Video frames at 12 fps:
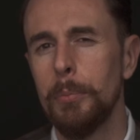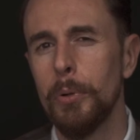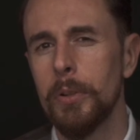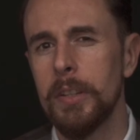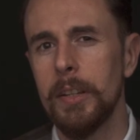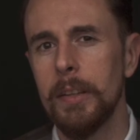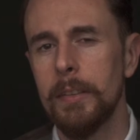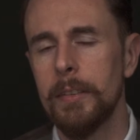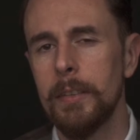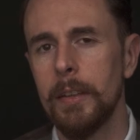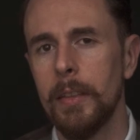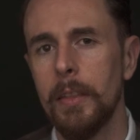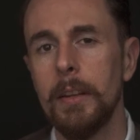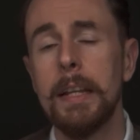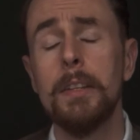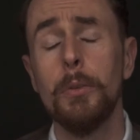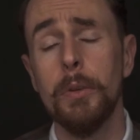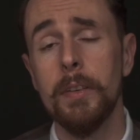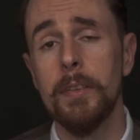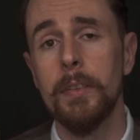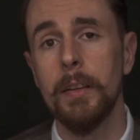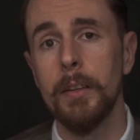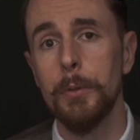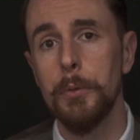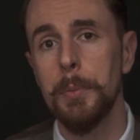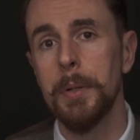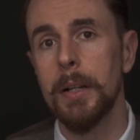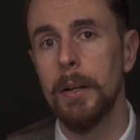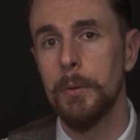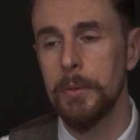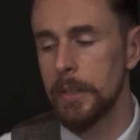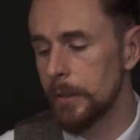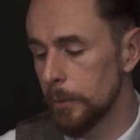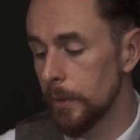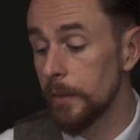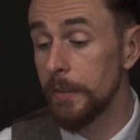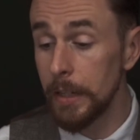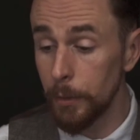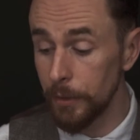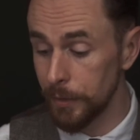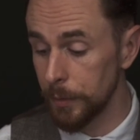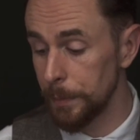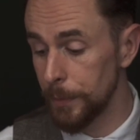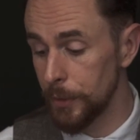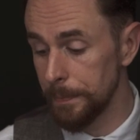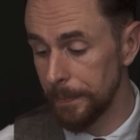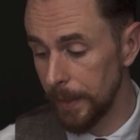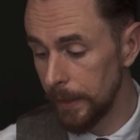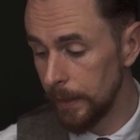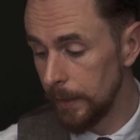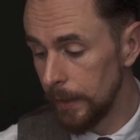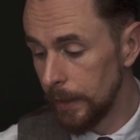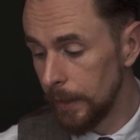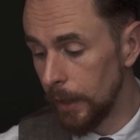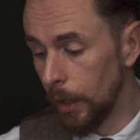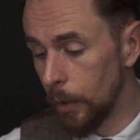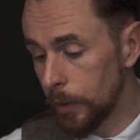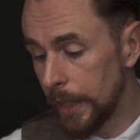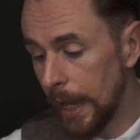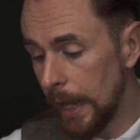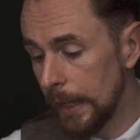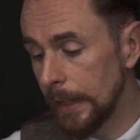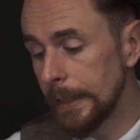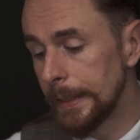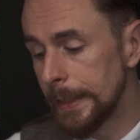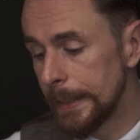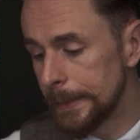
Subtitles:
put the link to his YouTube account into the video description. Okay.